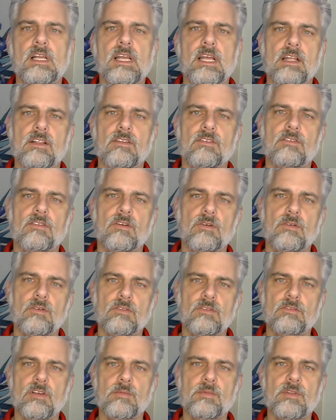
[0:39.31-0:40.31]
And so
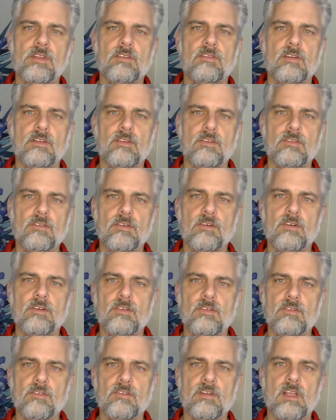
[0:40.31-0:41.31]
some of these
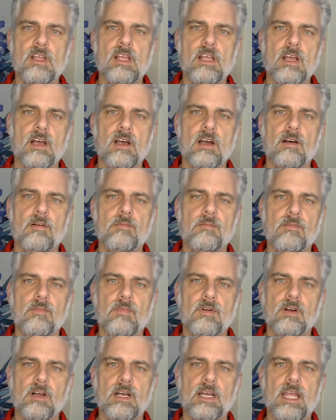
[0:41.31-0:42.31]
concerns,
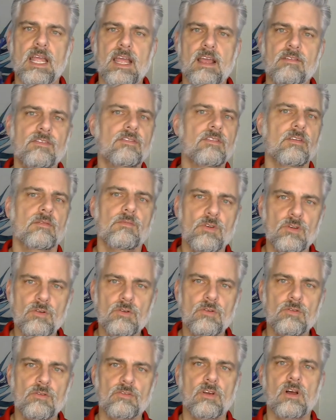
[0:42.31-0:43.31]
I have some
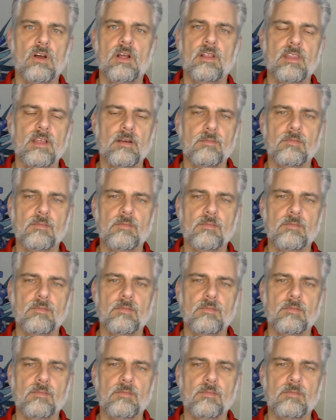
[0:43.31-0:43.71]
news on them.